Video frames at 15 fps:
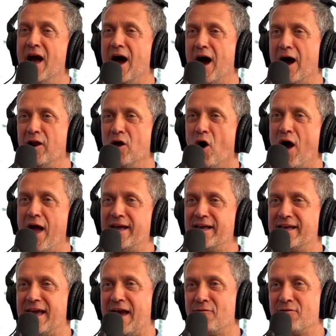And I
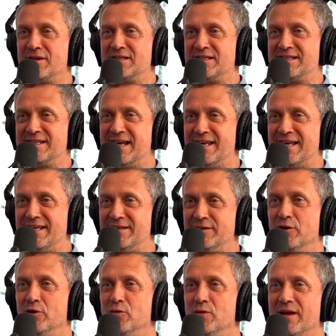guarantee
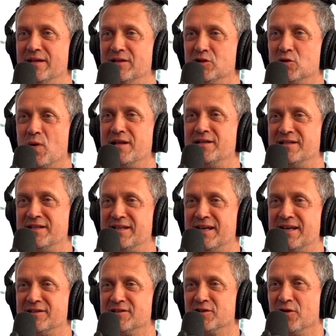you, in 20
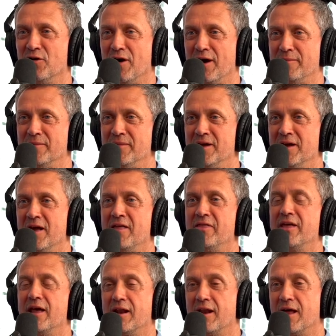years' time,
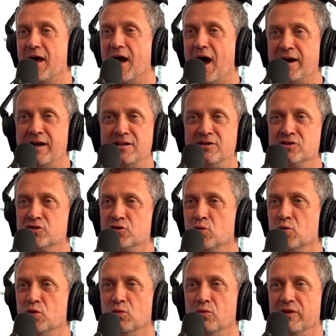they'll
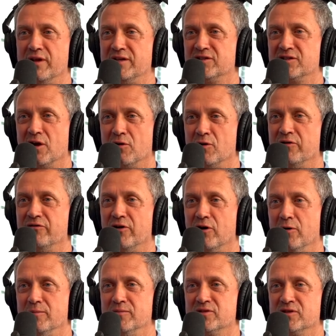uninstall all these solar
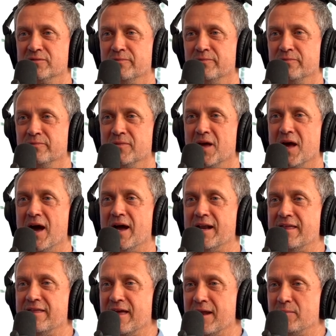farms. And
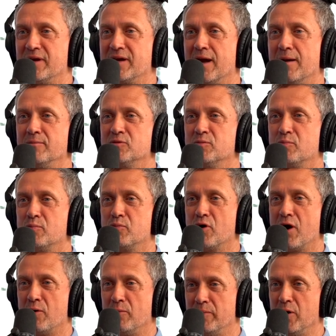it then becomes
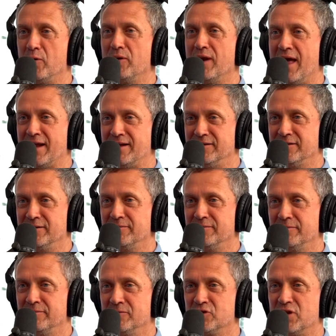brown belt land.
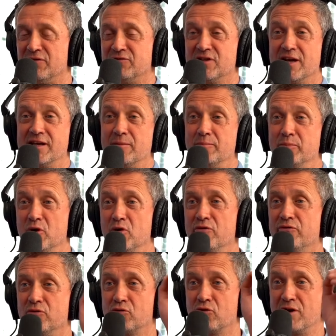So you've taken
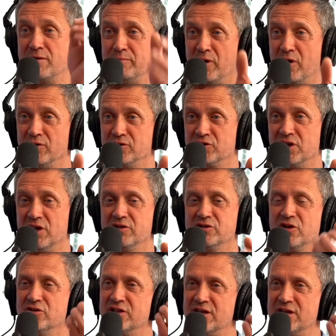beautiful green pasture,
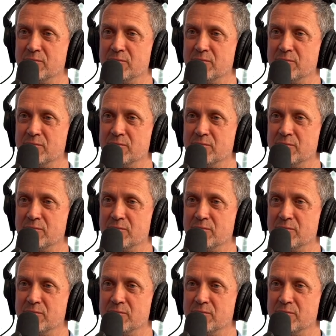turned it into